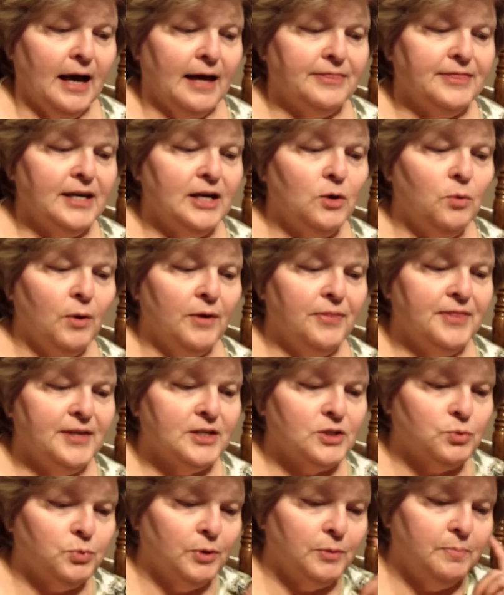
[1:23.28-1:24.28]
I think what
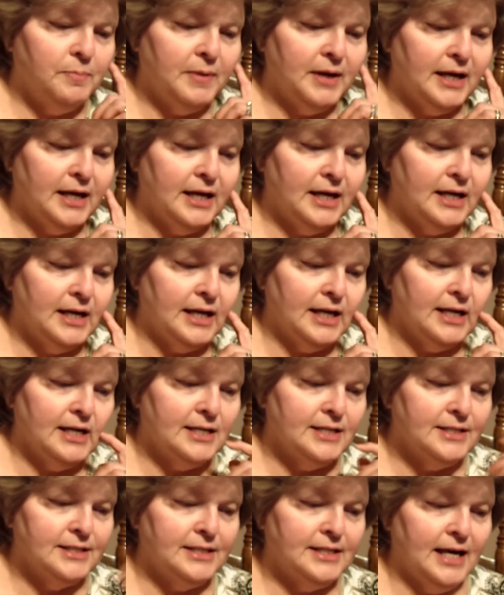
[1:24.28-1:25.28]
this would mean
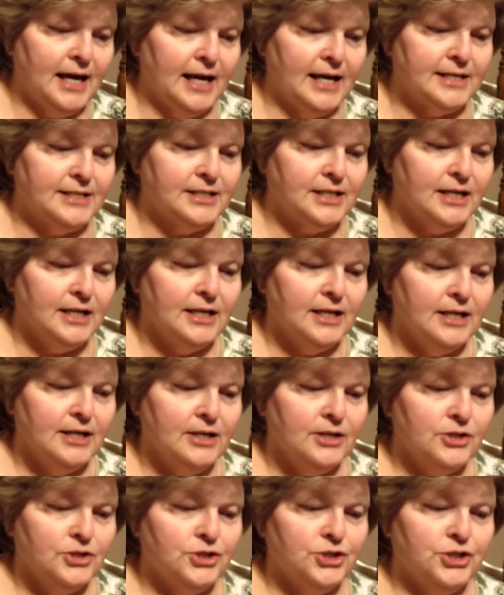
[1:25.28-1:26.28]
is that
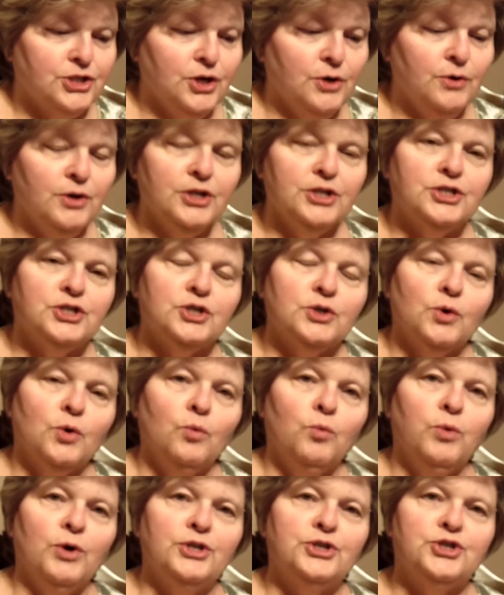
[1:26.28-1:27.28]
students
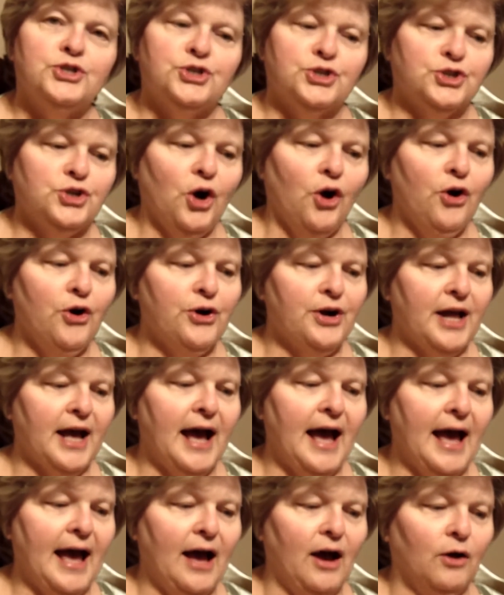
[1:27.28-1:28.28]
would start
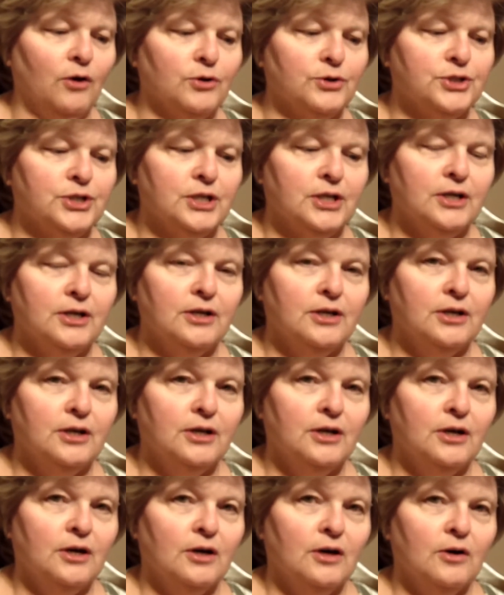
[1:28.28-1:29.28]
out
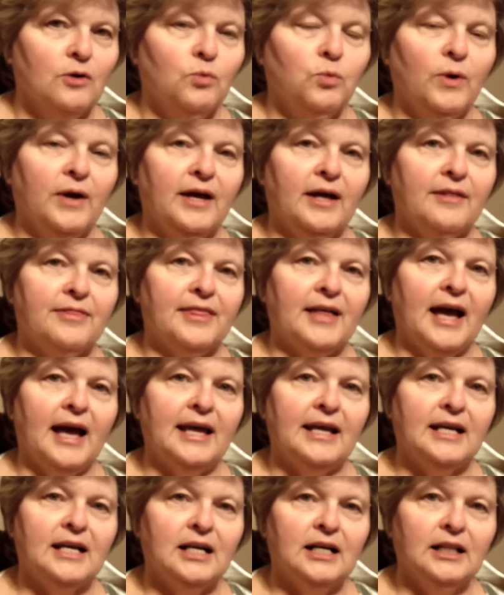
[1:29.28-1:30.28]
with
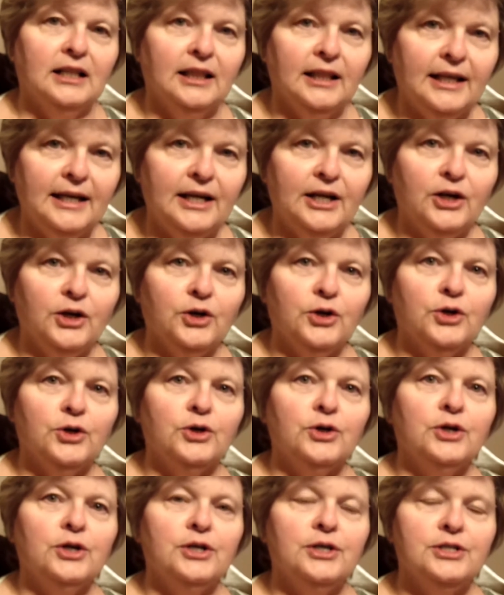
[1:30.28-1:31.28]
a
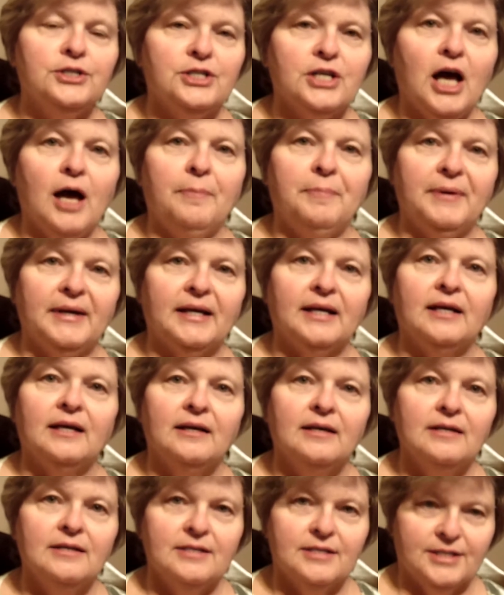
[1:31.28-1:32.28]
clear topic
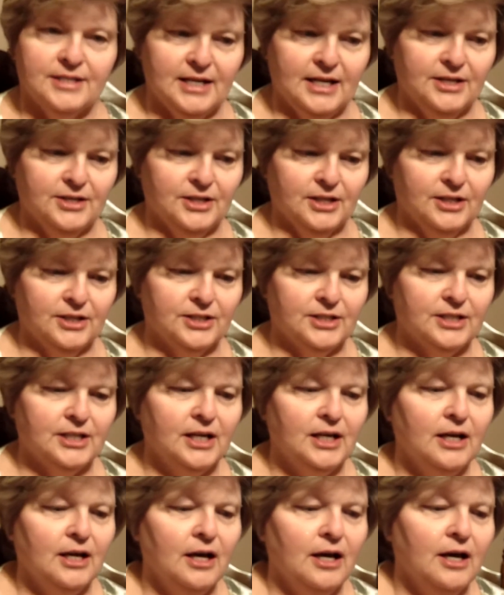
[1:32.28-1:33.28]
sentence.
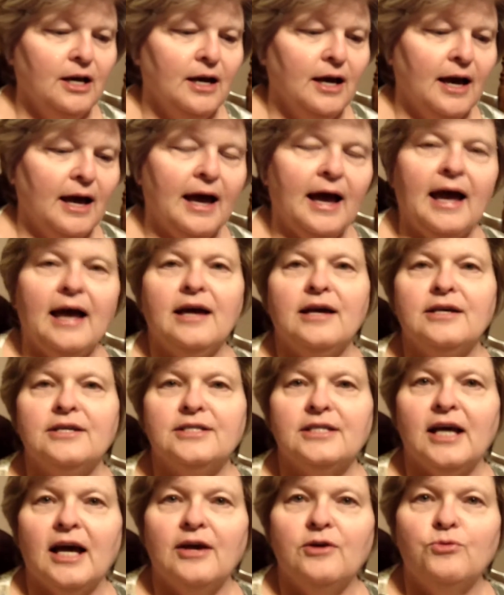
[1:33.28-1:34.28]

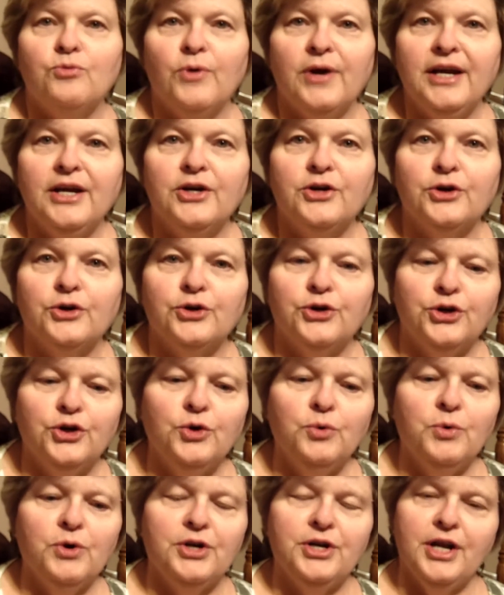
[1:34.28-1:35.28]
As a reader,
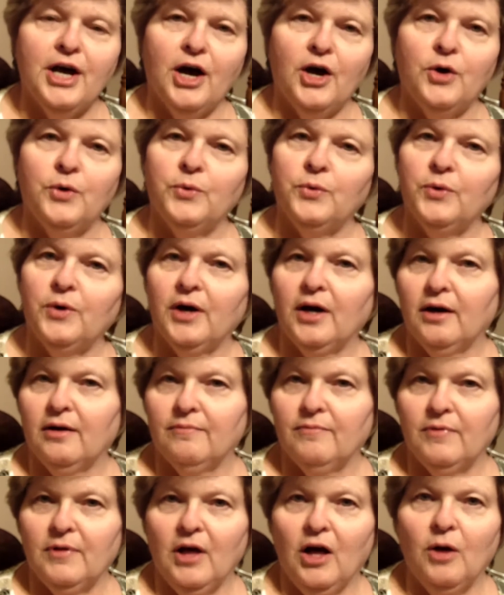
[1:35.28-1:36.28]
you would know
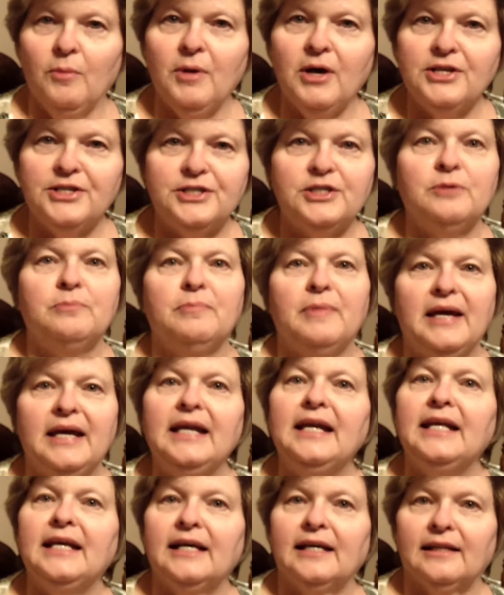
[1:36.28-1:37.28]
almost
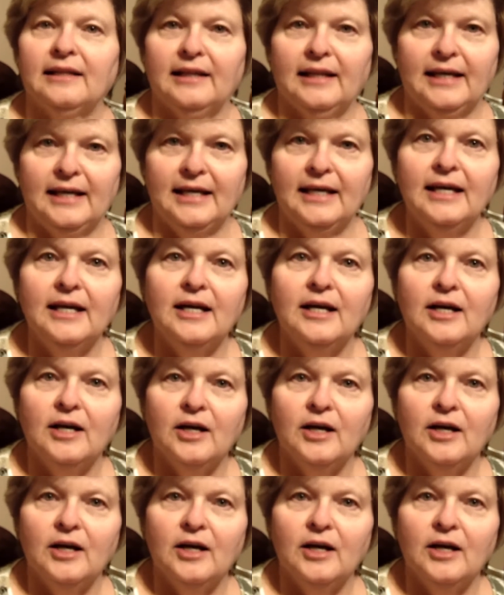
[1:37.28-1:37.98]
immediately